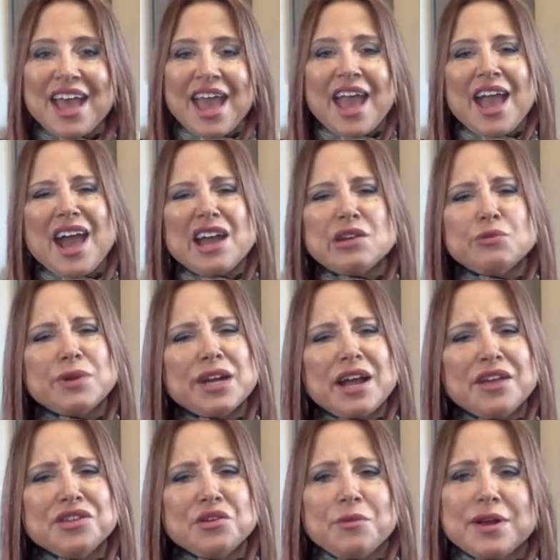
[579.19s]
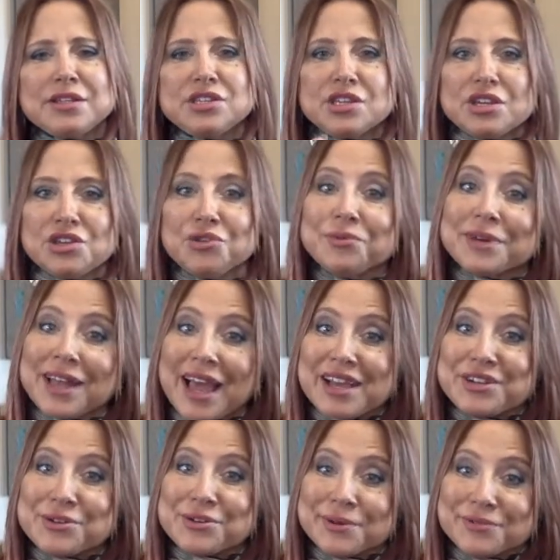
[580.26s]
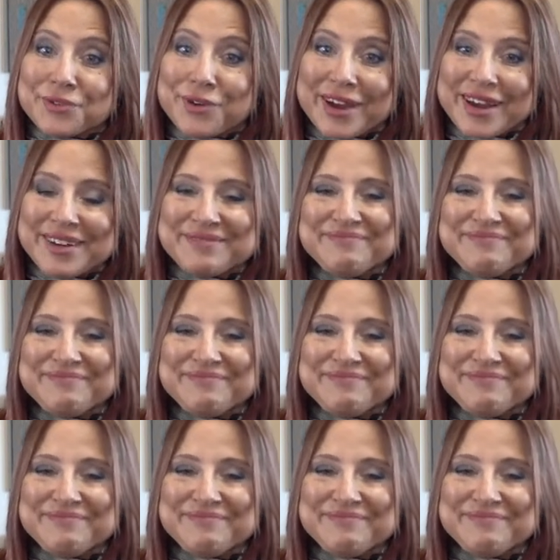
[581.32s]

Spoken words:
and what other ones you would like to avoid.